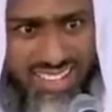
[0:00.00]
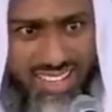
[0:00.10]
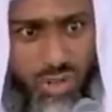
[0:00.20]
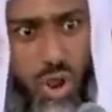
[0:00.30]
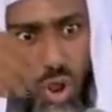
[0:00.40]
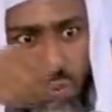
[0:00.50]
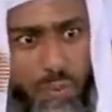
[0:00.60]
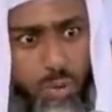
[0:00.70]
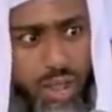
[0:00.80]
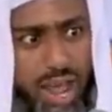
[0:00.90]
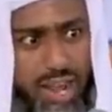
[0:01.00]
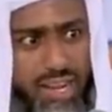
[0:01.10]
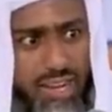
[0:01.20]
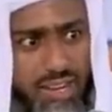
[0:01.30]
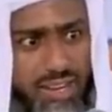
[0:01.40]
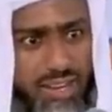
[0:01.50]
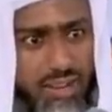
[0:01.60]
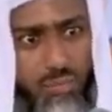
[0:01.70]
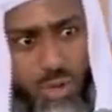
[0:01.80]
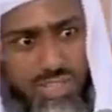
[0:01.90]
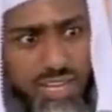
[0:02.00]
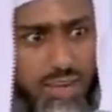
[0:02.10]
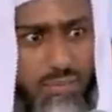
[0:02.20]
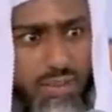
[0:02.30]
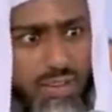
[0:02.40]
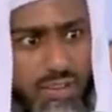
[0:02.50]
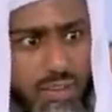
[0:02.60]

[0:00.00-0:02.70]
You open Bukhari, Muslim, the